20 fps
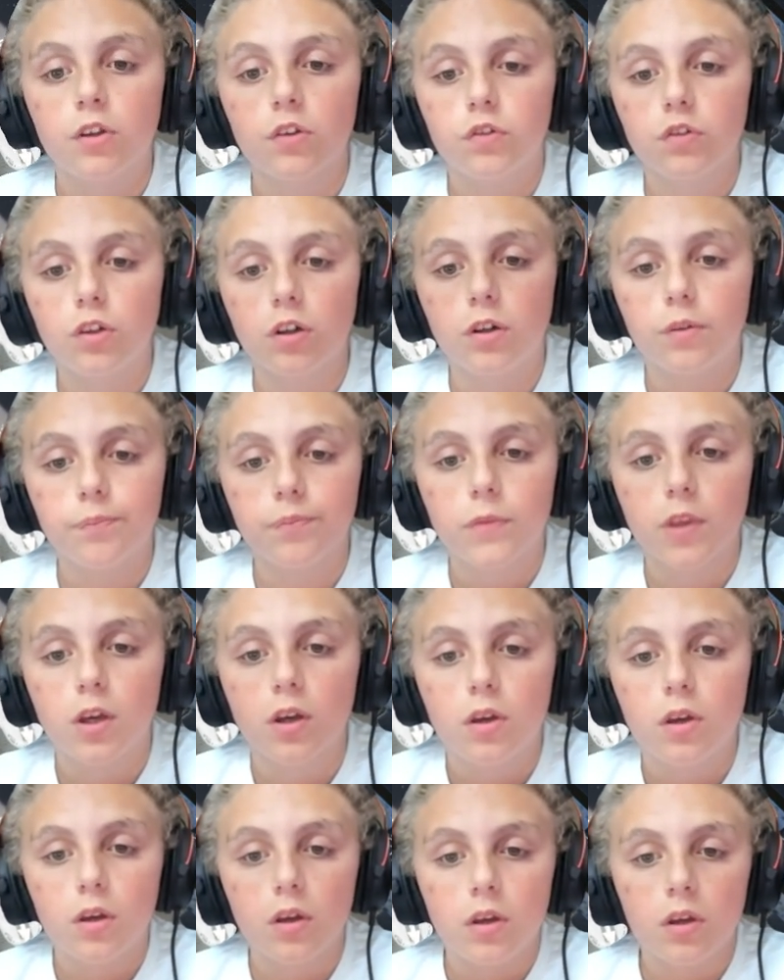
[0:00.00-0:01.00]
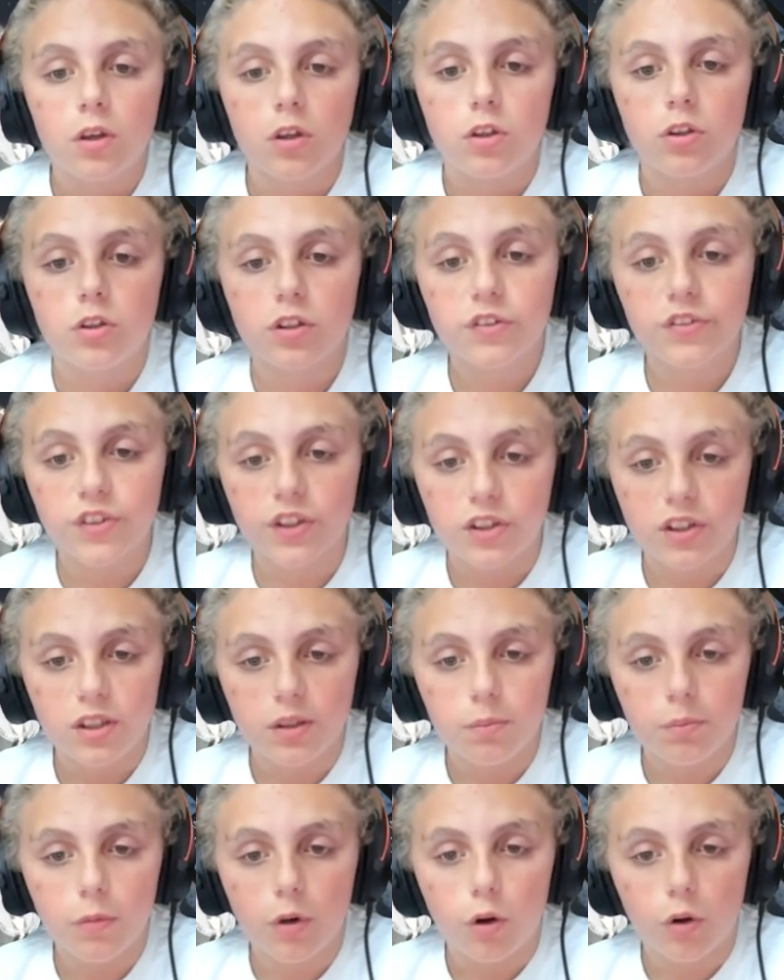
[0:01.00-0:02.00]
So you can set
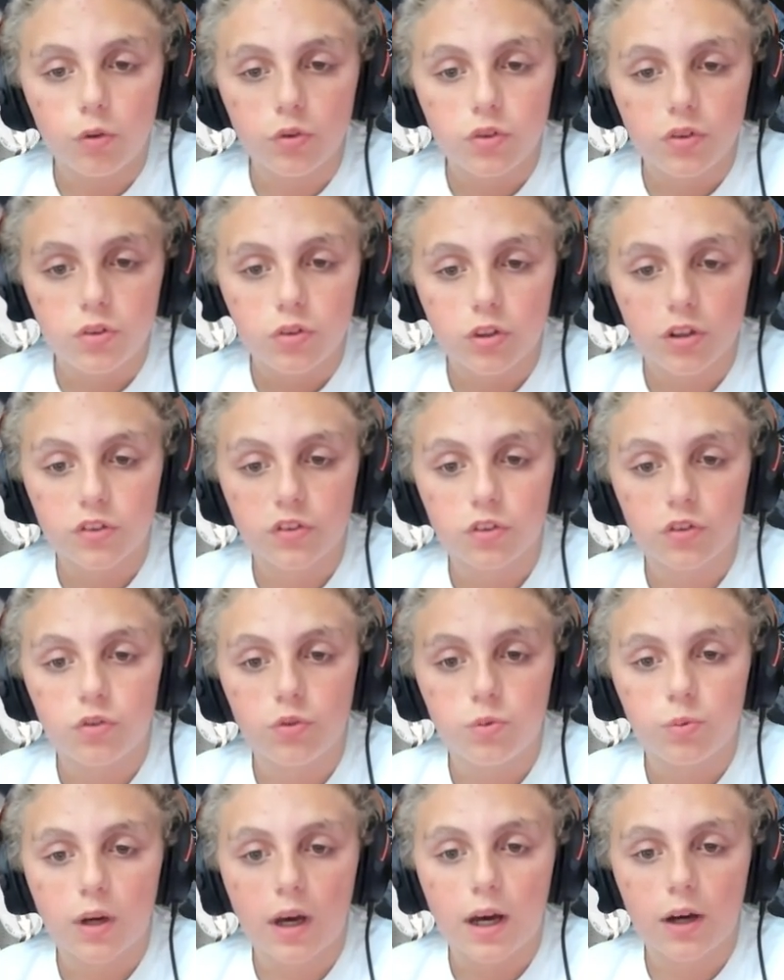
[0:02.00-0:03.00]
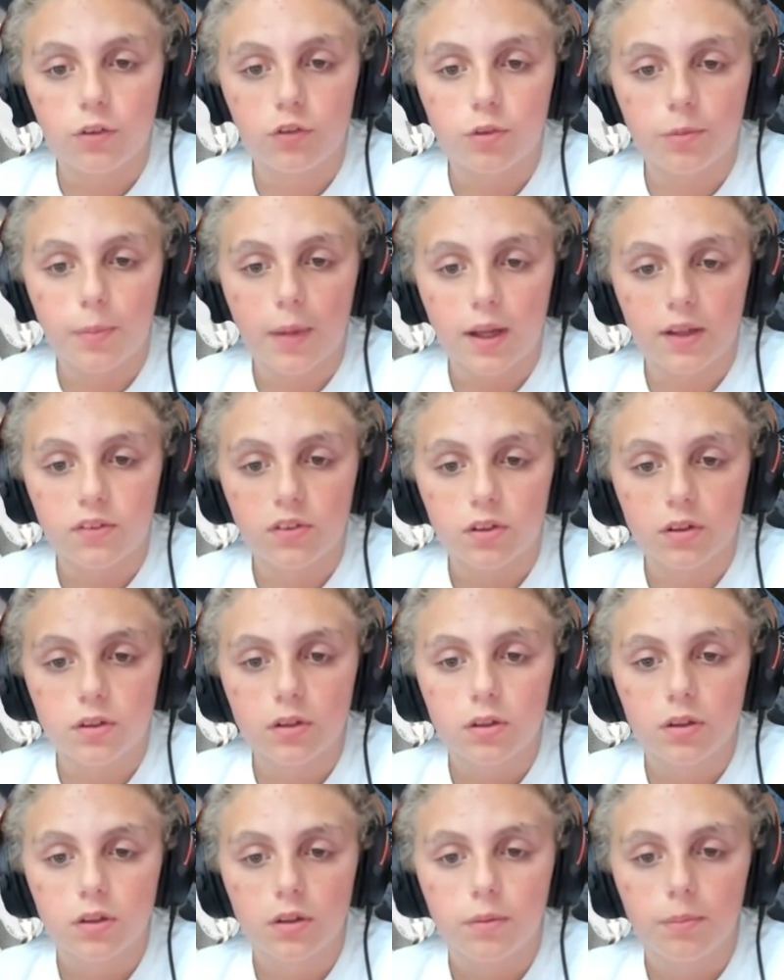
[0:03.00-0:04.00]
the mode. You can set it to automatic,
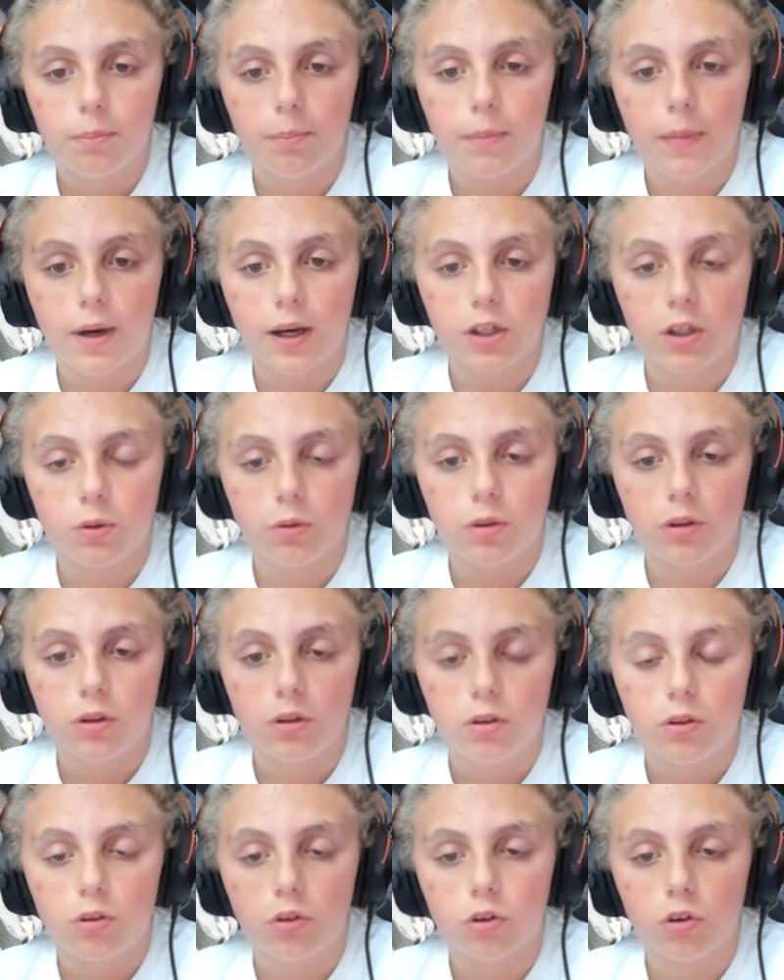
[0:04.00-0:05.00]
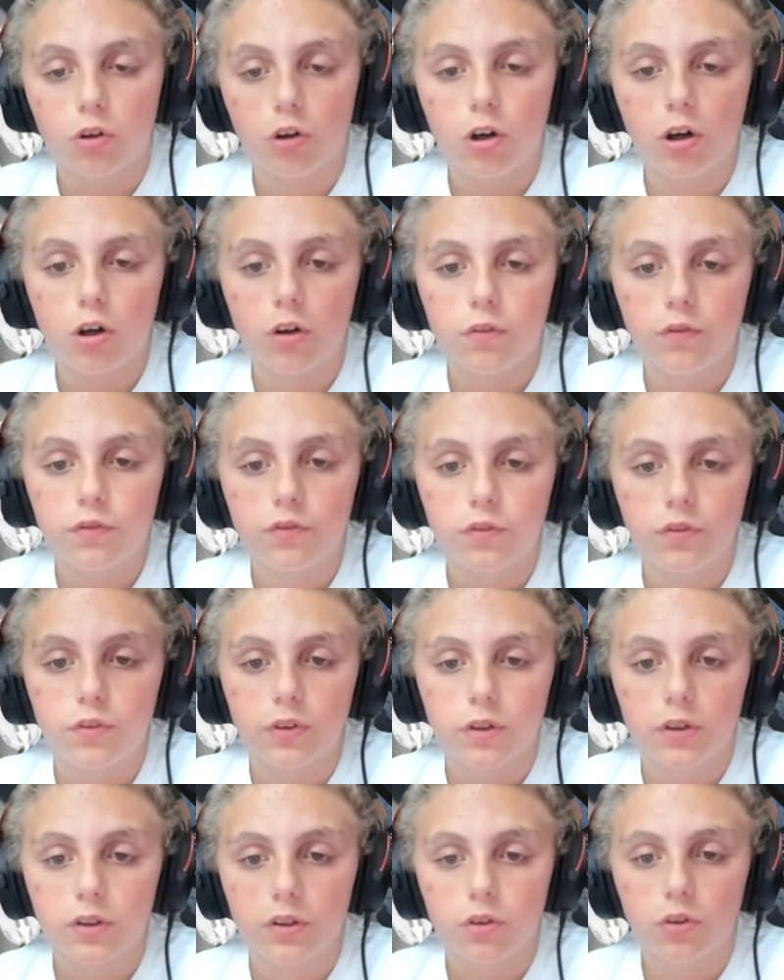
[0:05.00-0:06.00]
manual, or off,
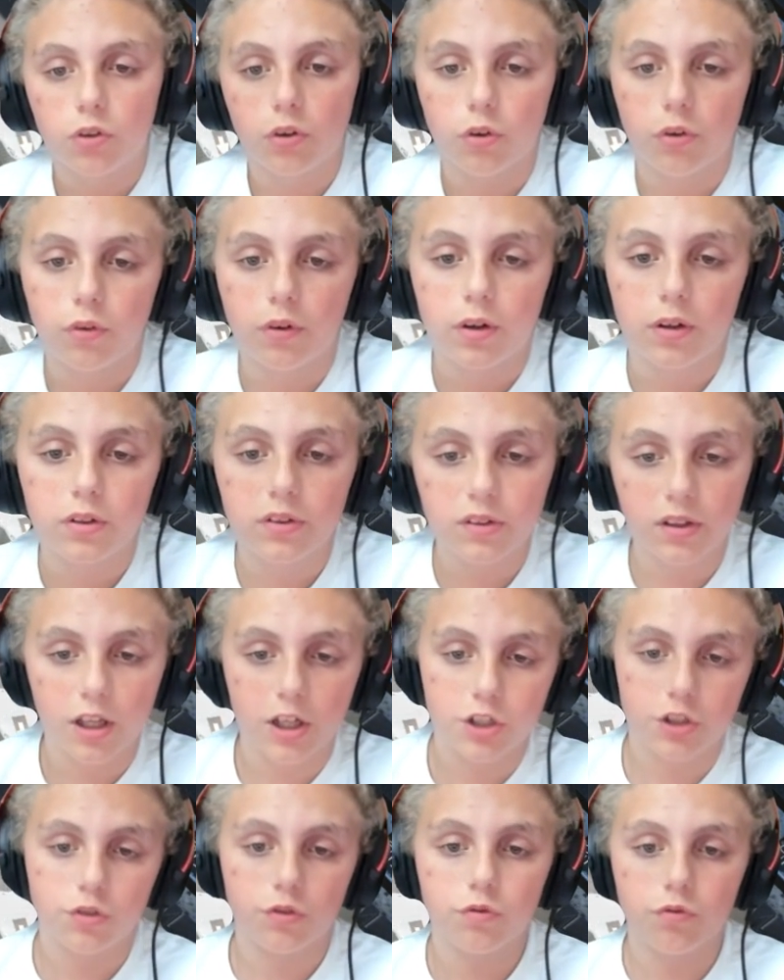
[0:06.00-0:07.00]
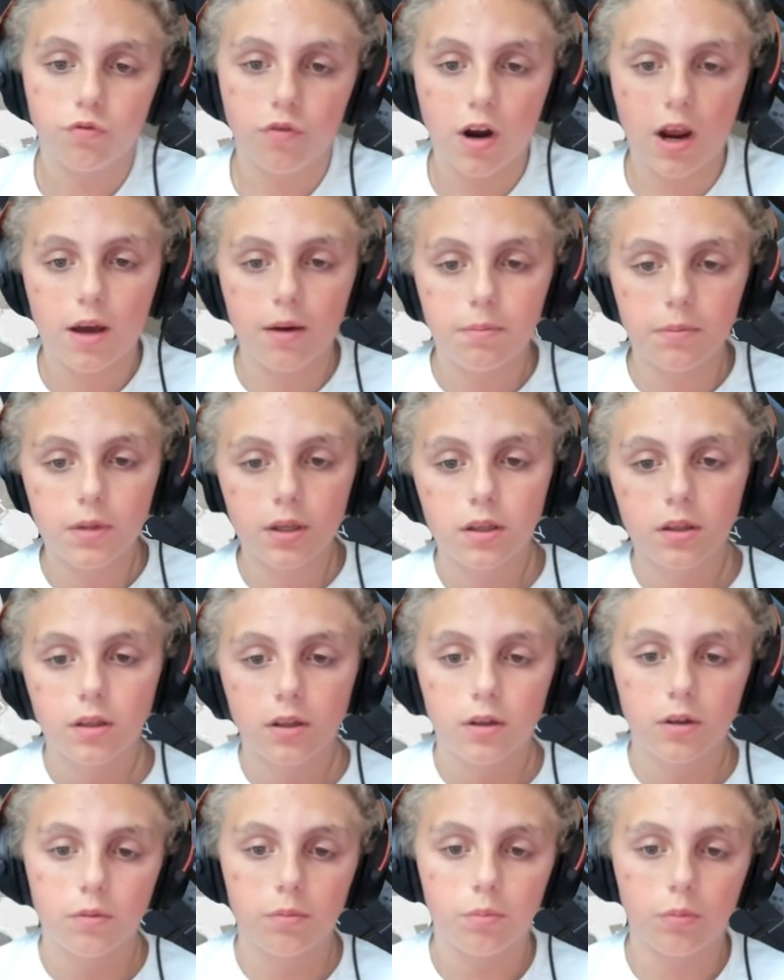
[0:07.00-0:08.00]
or /RAM
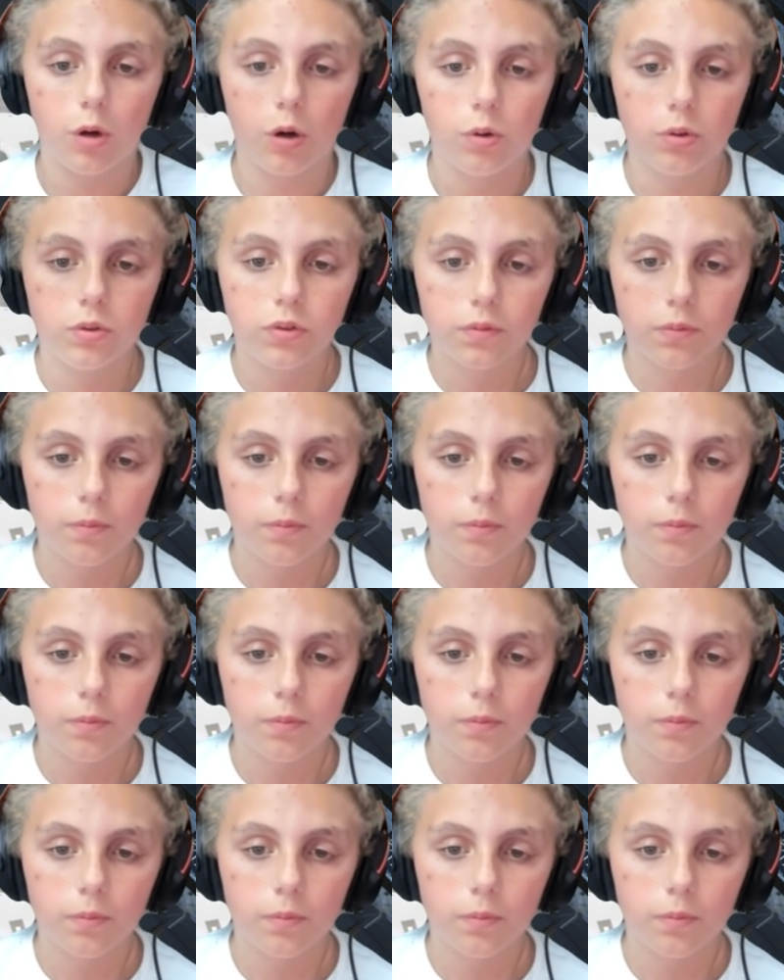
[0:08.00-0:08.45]
mode.